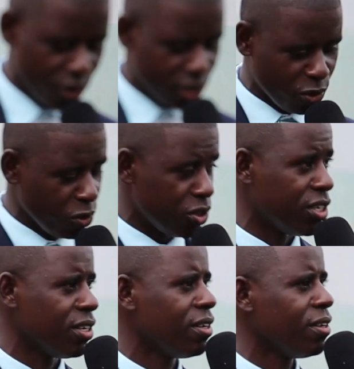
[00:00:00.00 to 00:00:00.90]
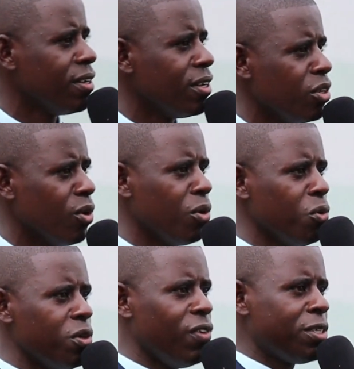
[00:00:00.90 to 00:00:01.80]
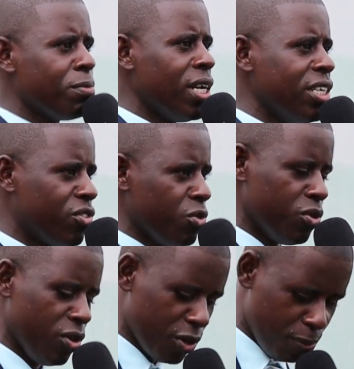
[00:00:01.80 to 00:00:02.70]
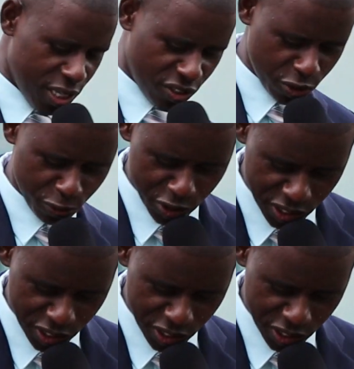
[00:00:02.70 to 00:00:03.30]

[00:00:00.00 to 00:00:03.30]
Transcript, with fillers: you are good. You are good. That man is good. God bless you for